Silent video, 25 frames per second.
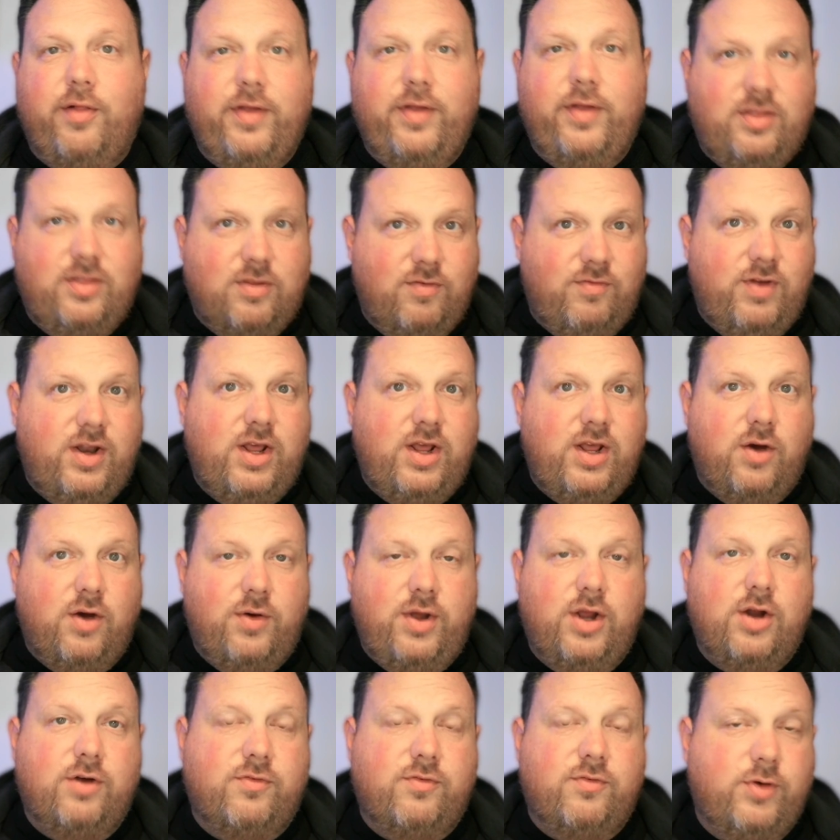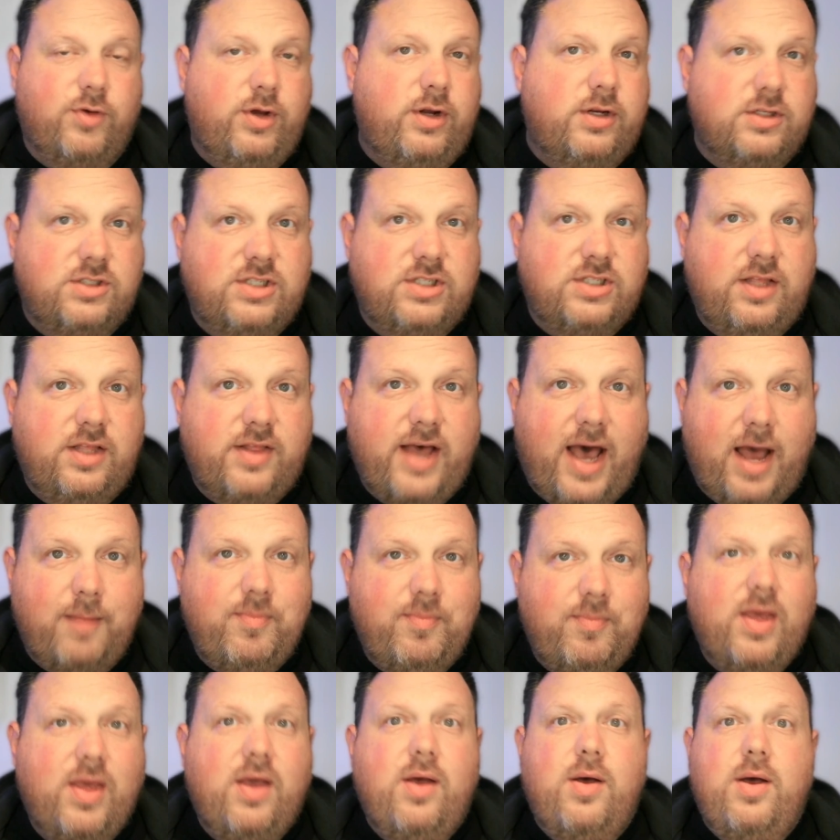link the video here for you to see that.
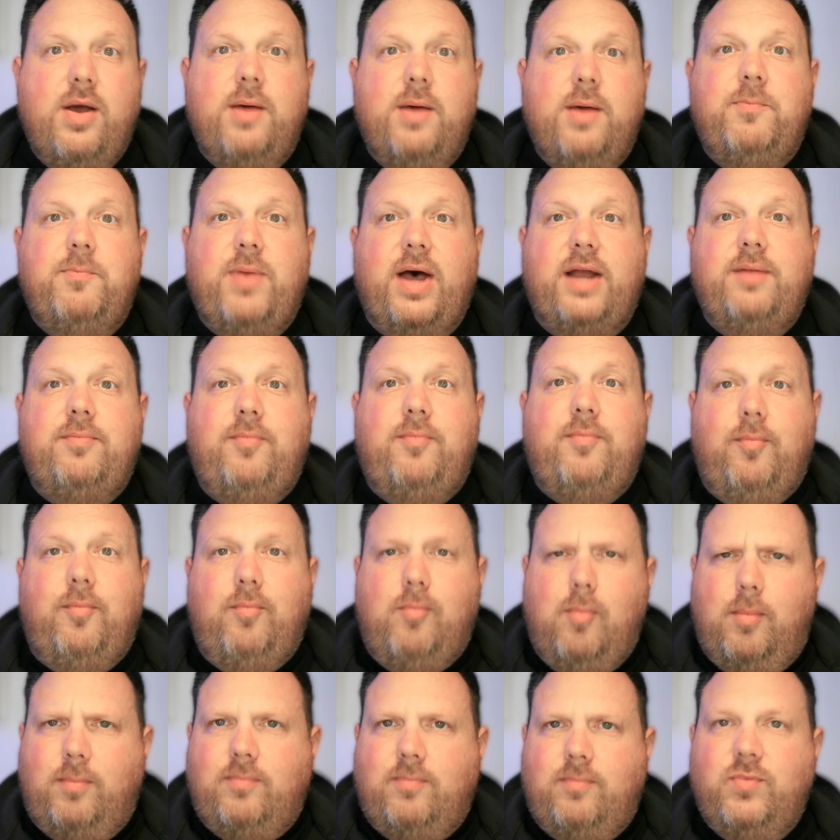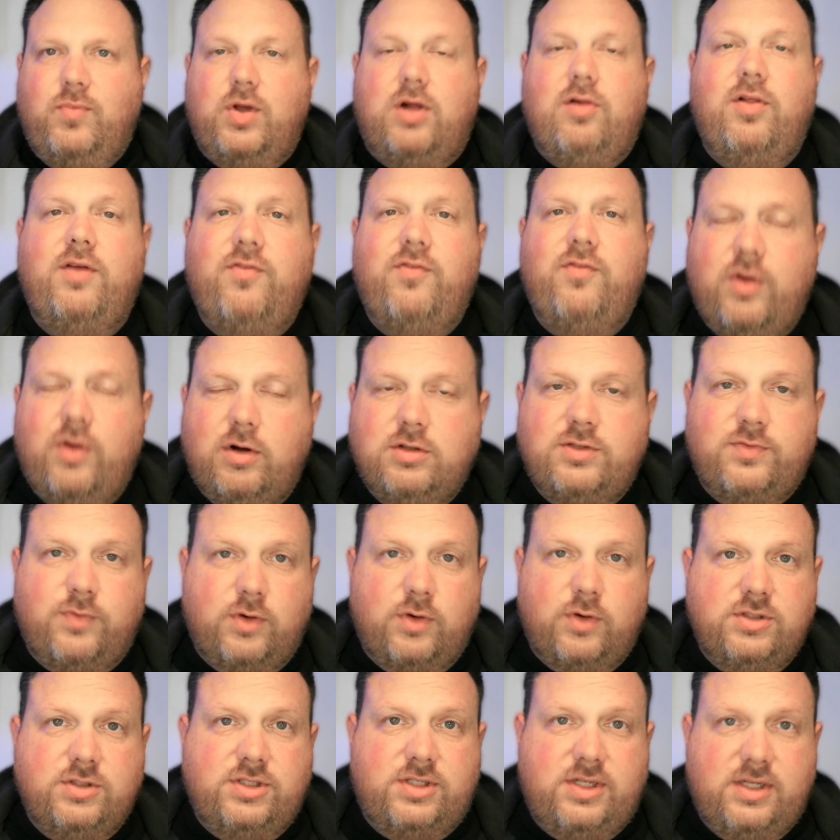But the Clip Notes
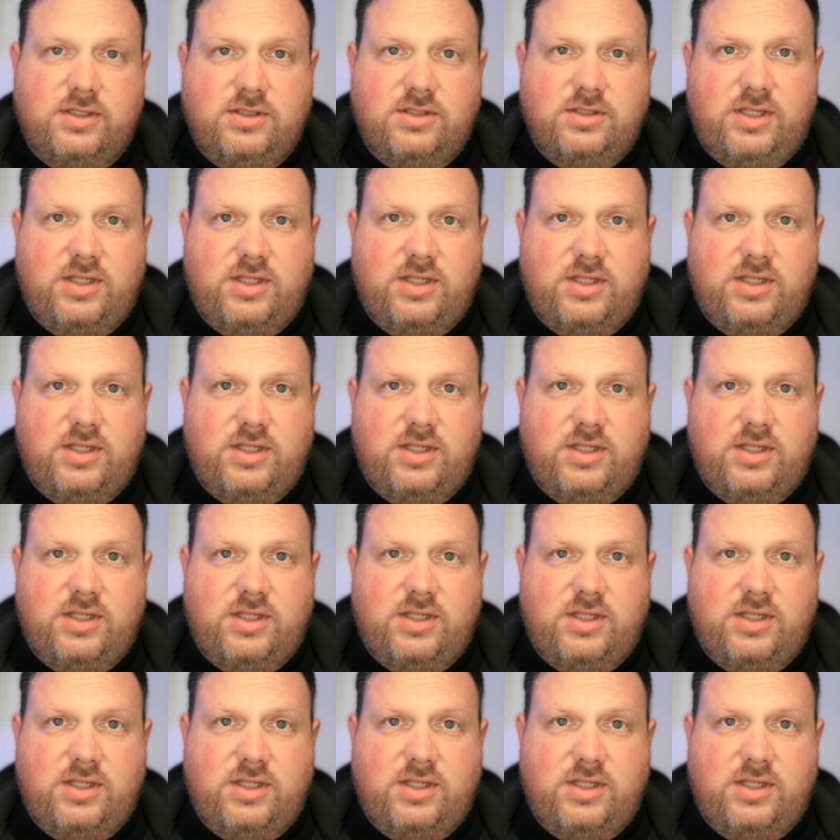version is